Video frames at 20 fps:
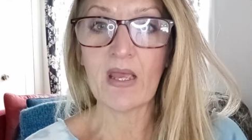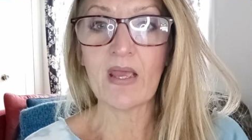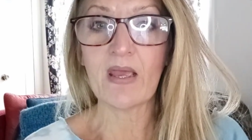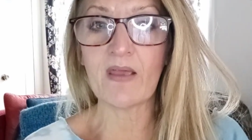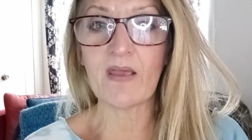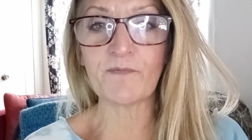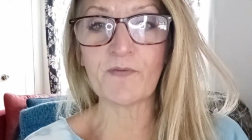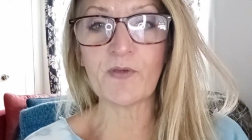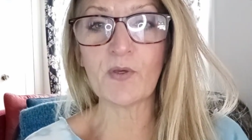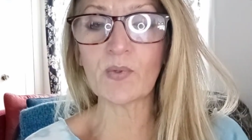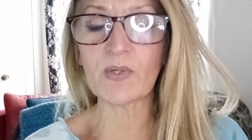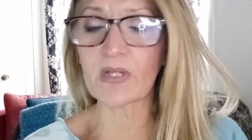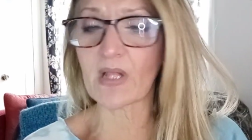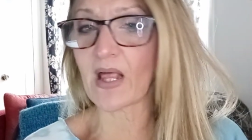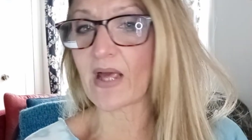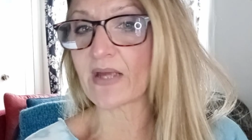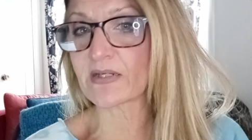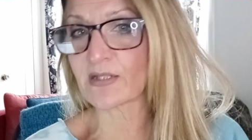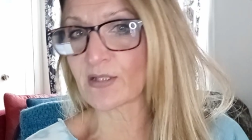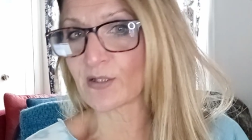If you would
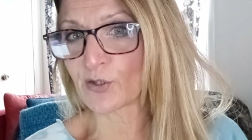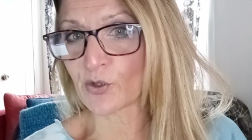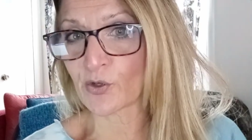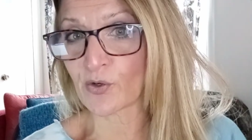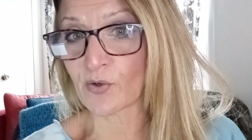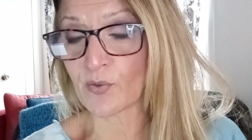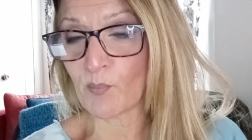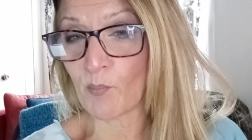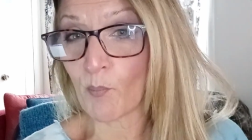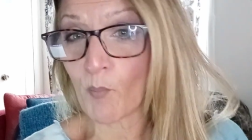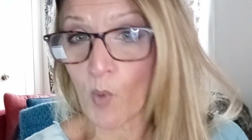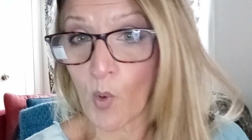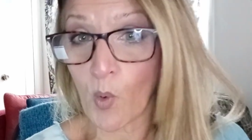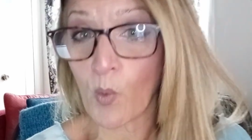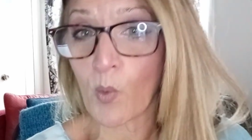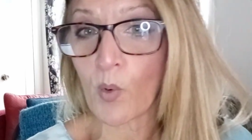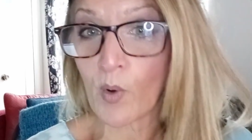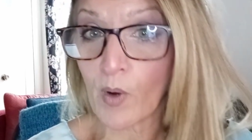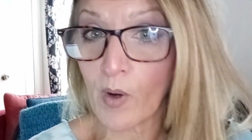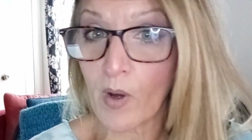like to learn
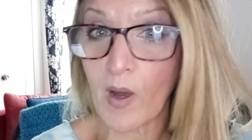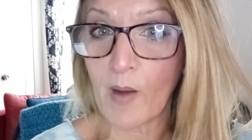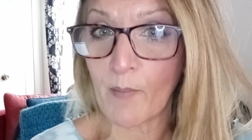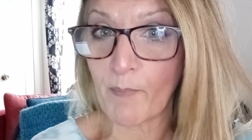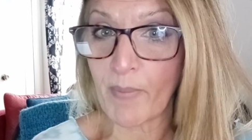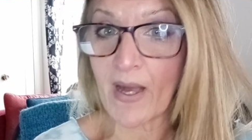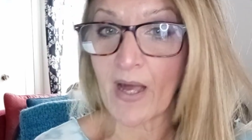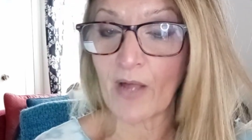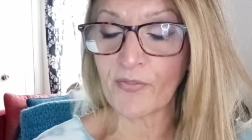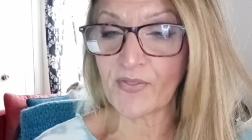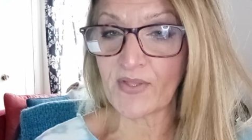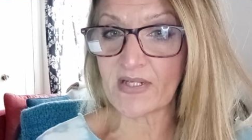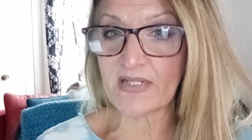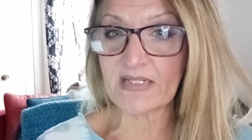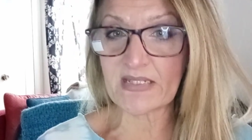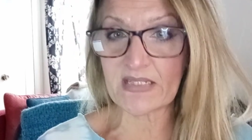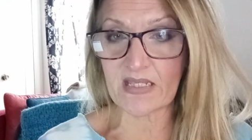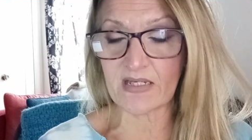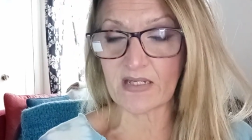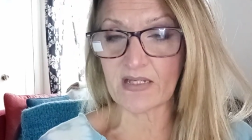more about
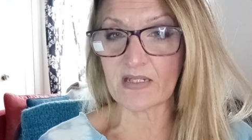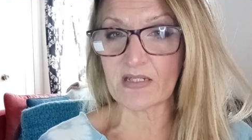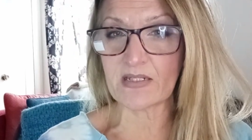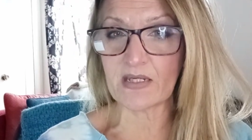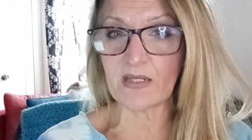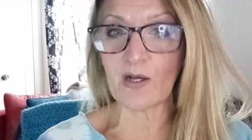these things,